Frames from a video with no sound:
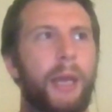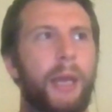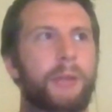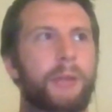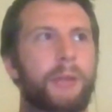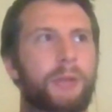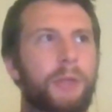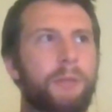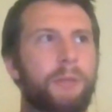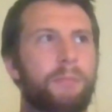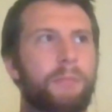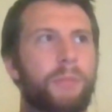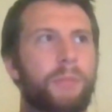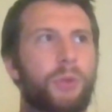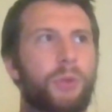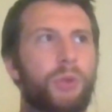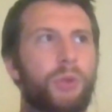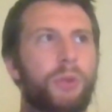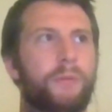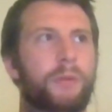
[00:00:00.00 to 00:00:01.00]
so they
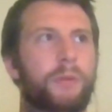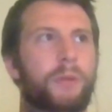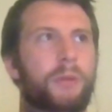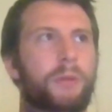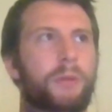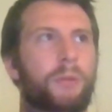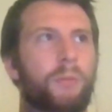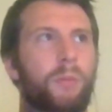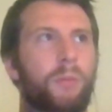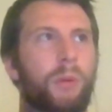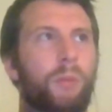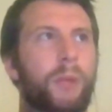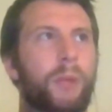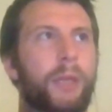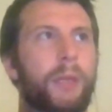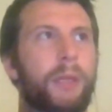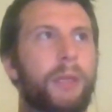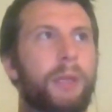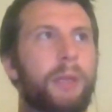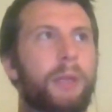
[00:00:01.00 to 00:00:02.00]
moved. Well,
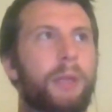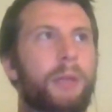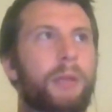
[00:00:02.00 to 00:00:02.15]
we